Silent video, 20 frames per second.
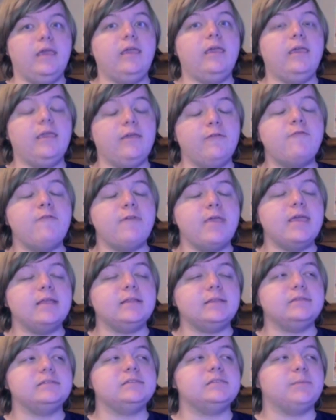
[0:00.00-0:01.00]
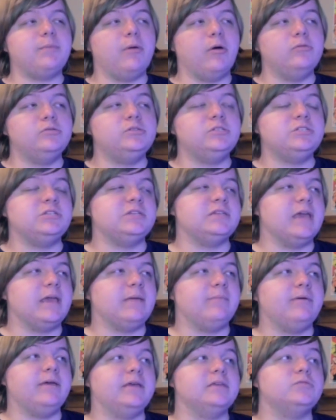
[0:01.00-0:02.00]
if it's supposed to take
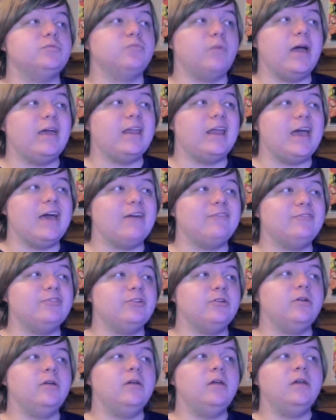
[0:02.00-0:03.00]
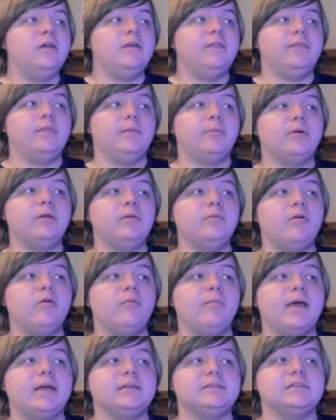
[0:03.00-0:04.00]
place right after, the Pretty Woman
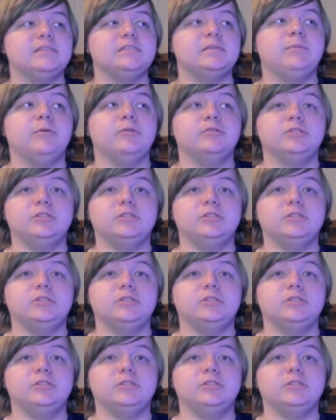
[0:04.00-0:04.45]
mask is supposed to